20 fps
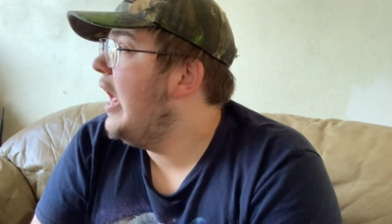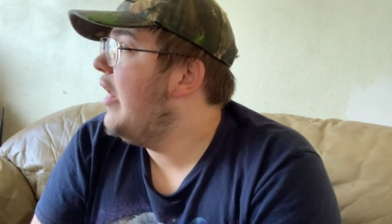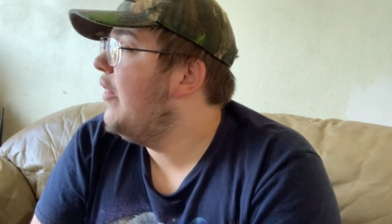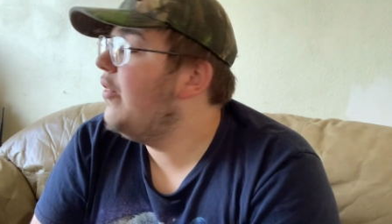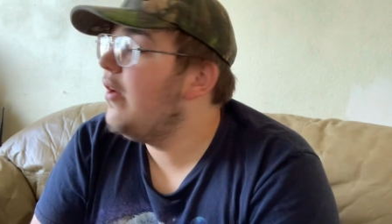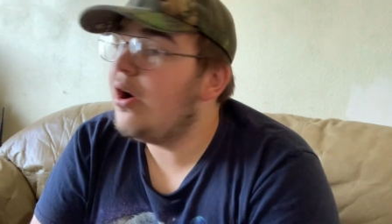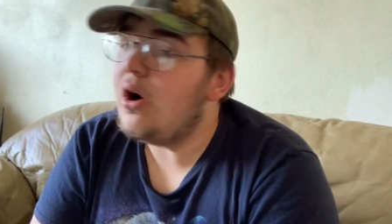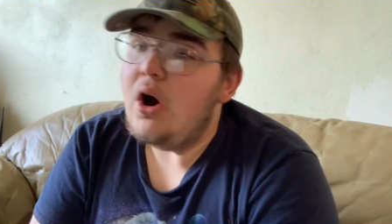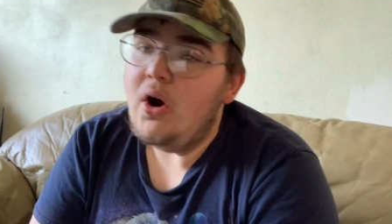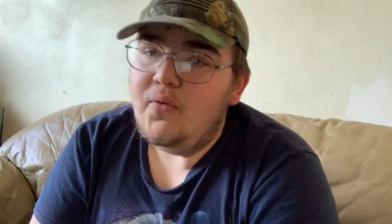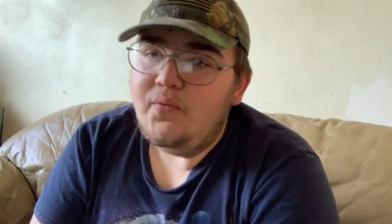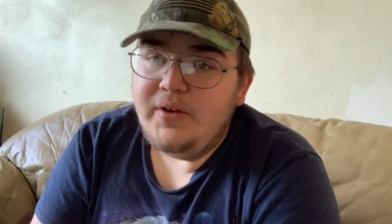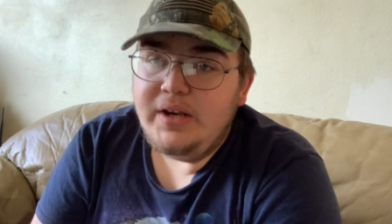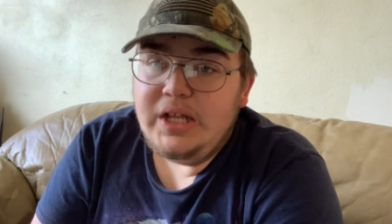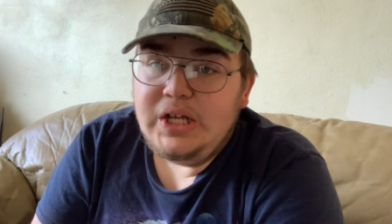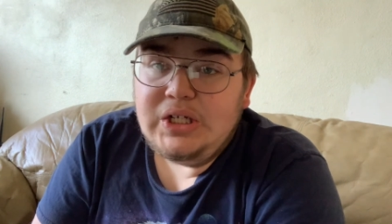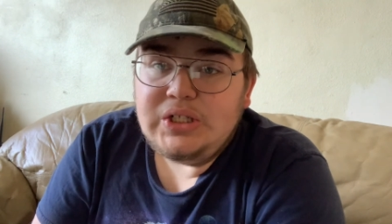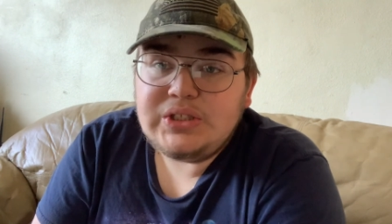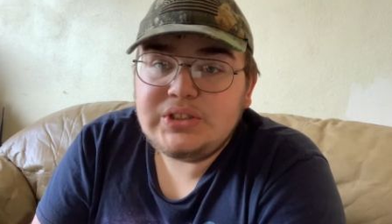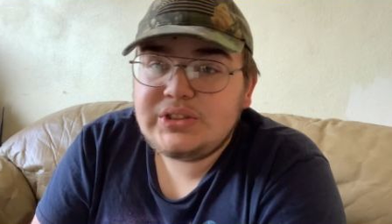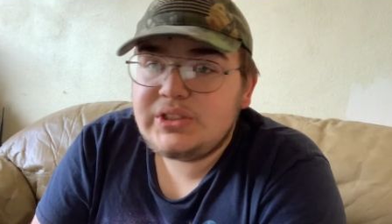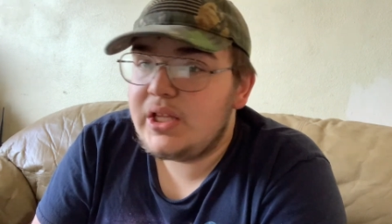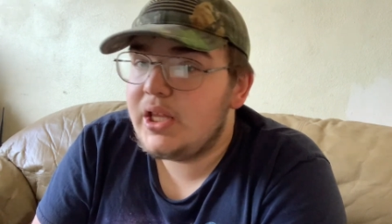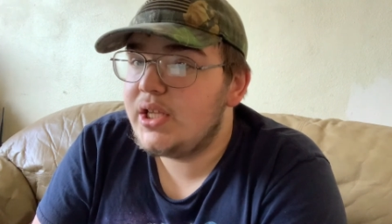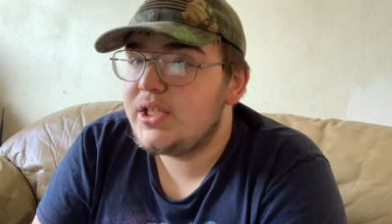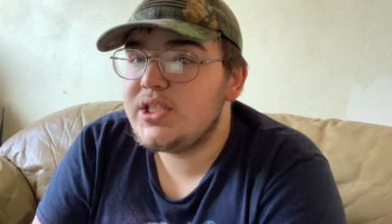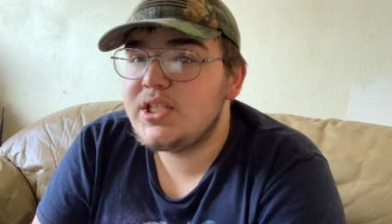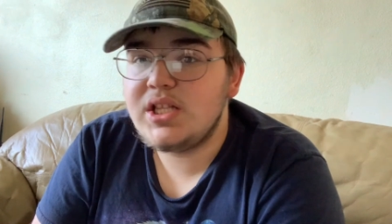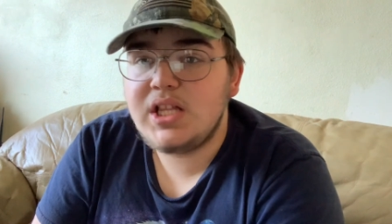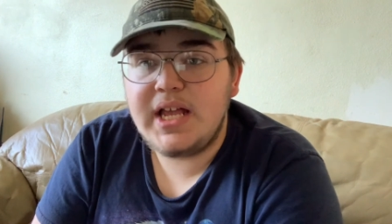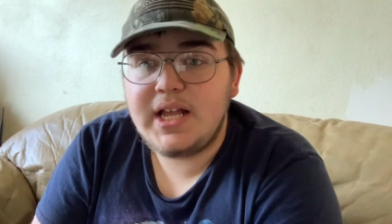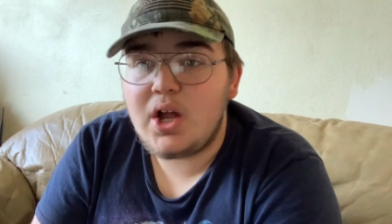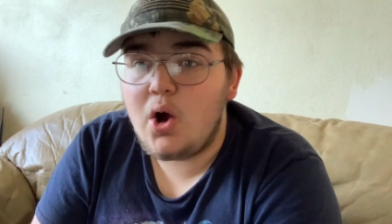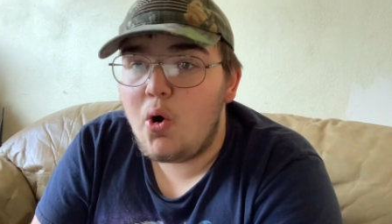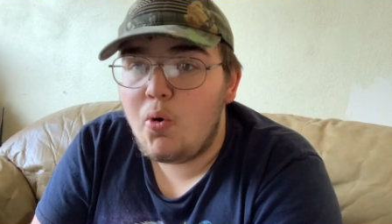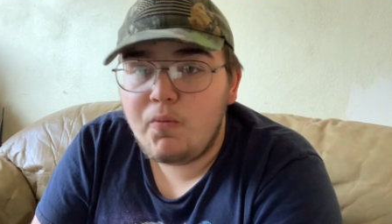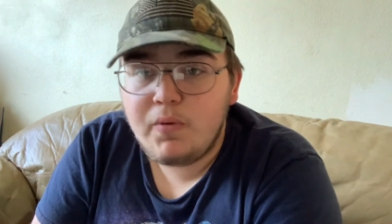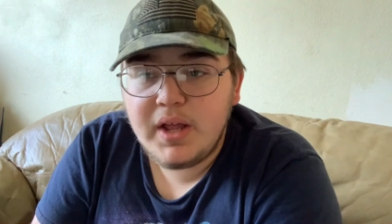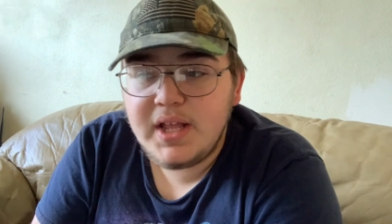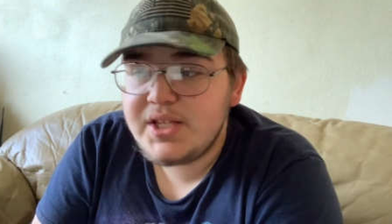there are videos that's like
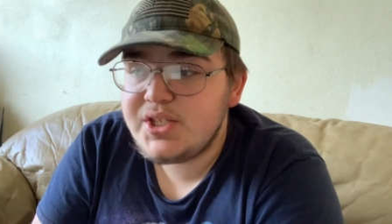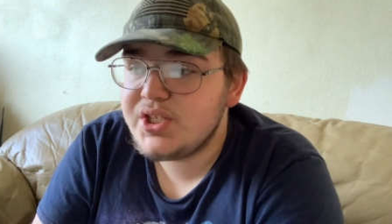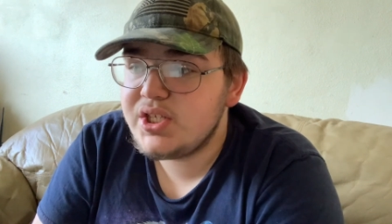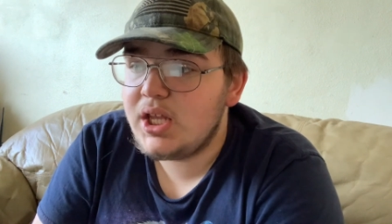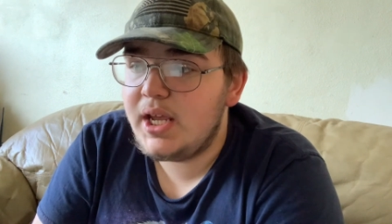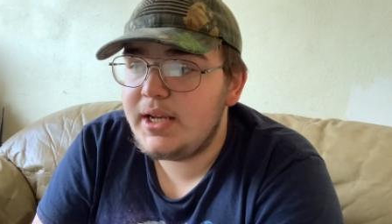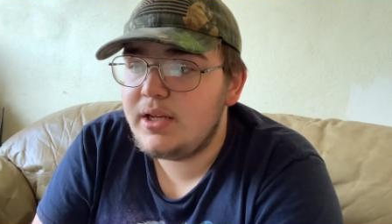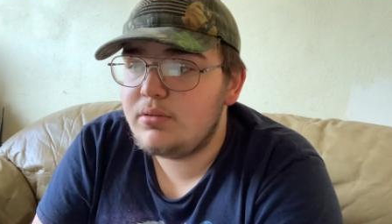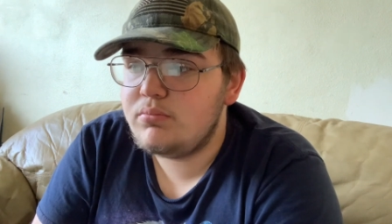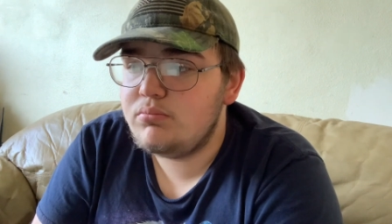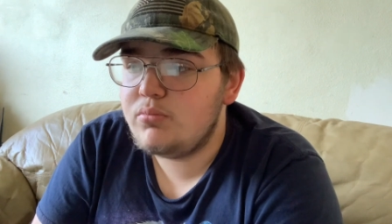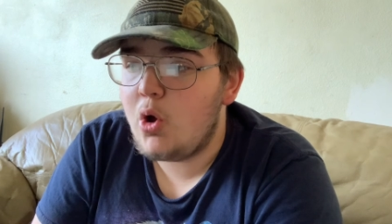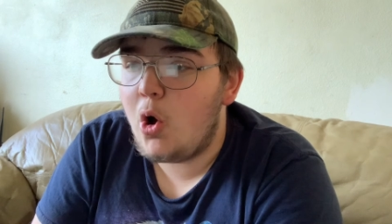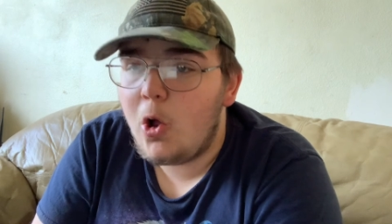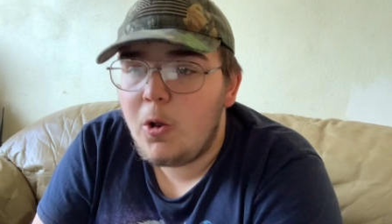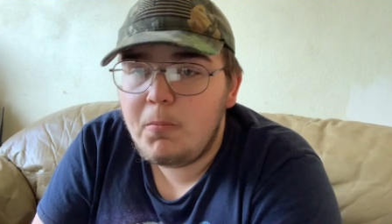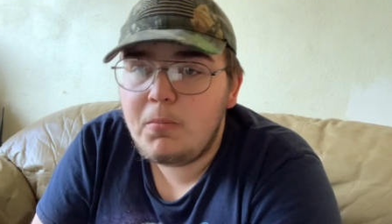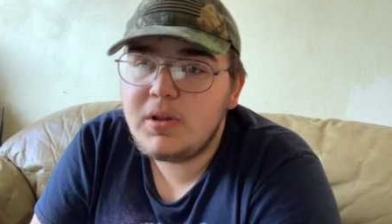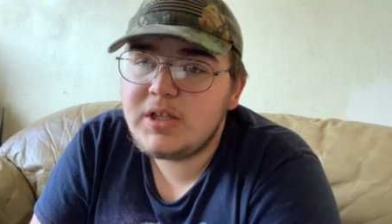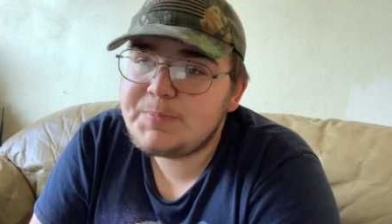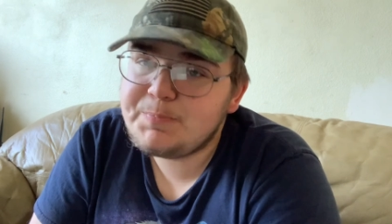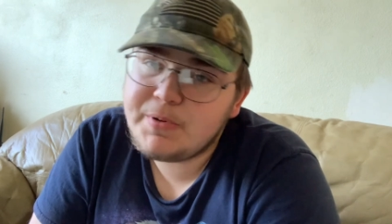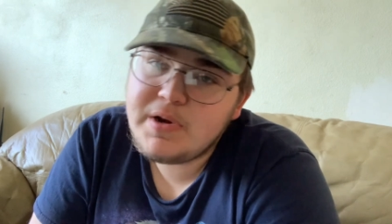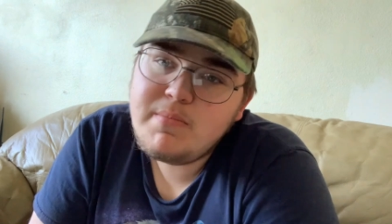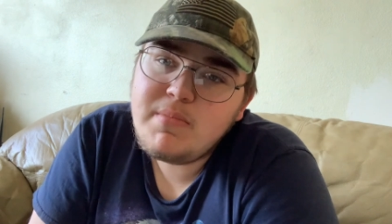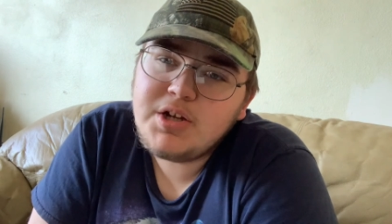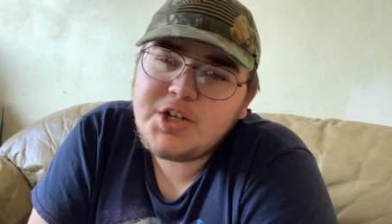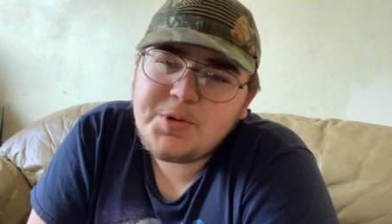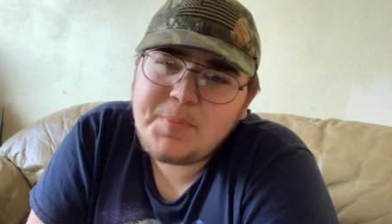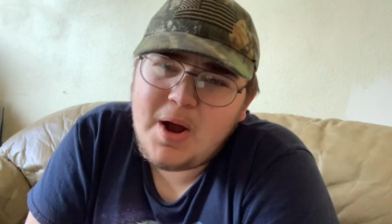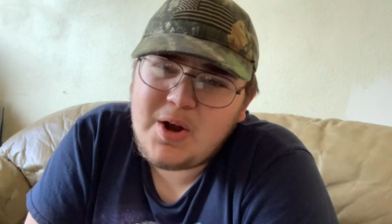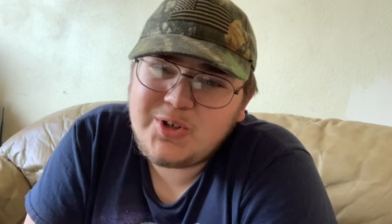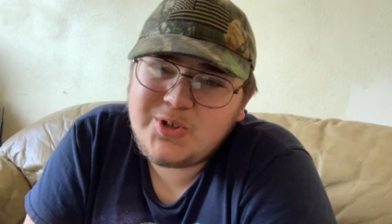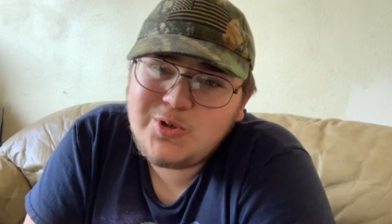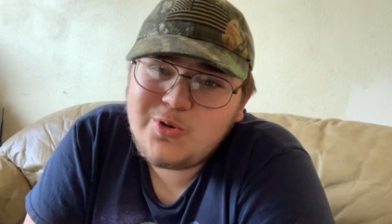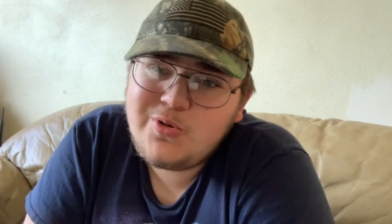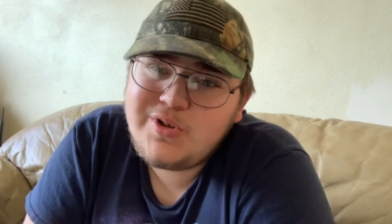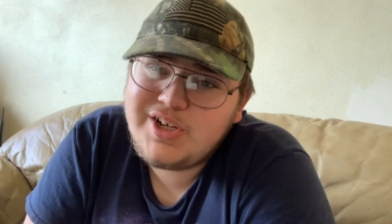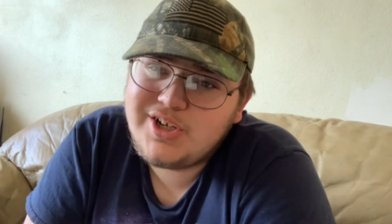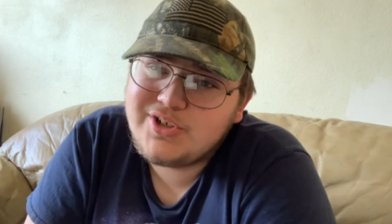oh it's like um it's pretty much about
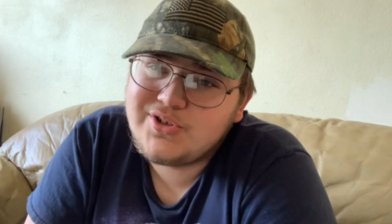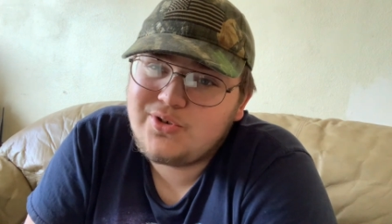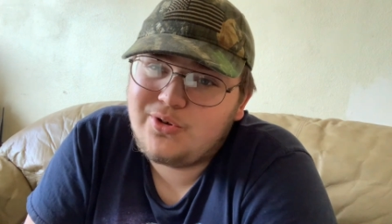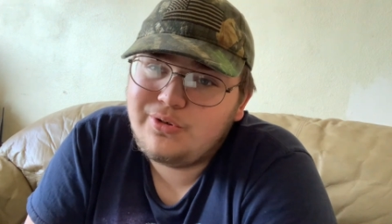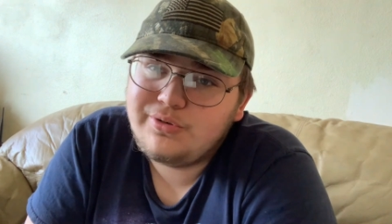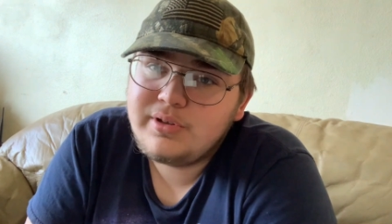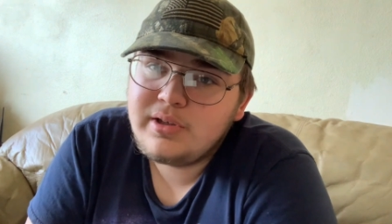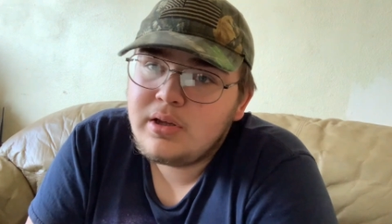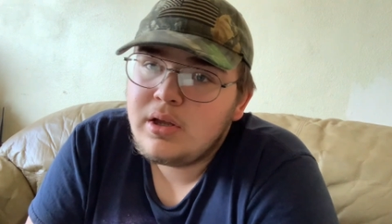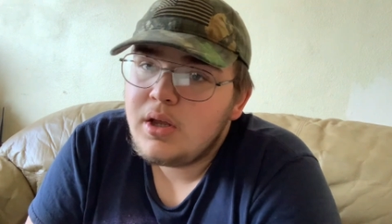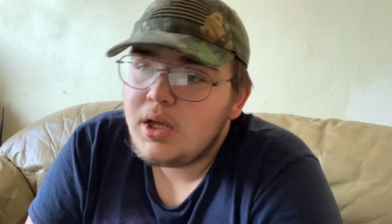2 years old.